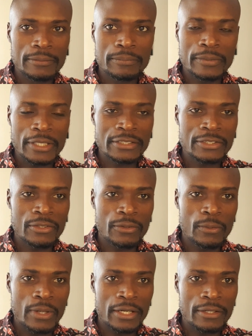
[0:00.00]
practical
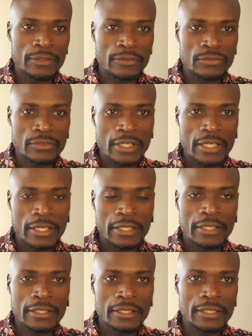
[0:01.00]
work of
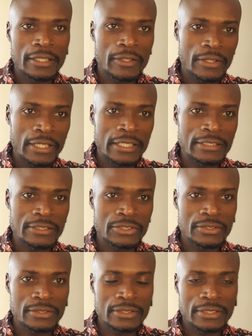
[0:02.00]

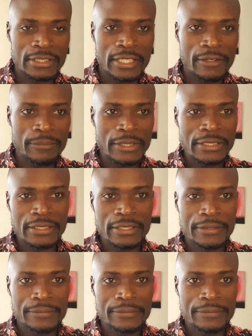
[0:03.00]
organizations and government.